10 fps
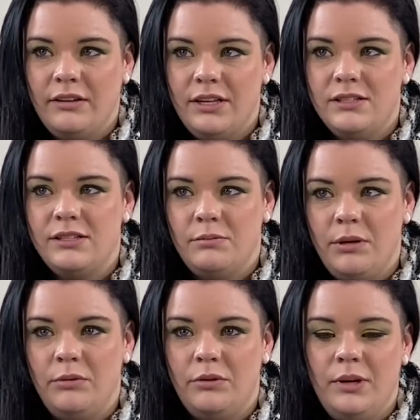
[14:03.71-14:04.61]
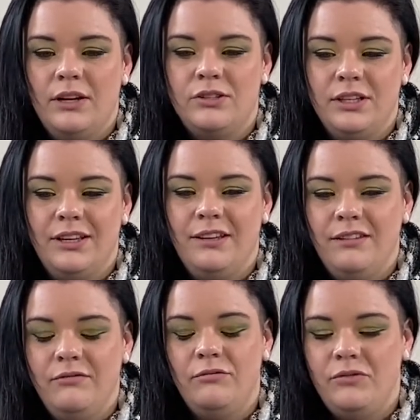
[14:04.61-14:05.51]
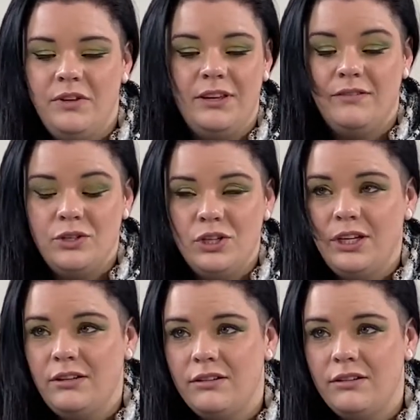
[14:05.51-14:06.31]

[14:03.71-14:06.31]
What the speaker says: this to people who actually give a shit.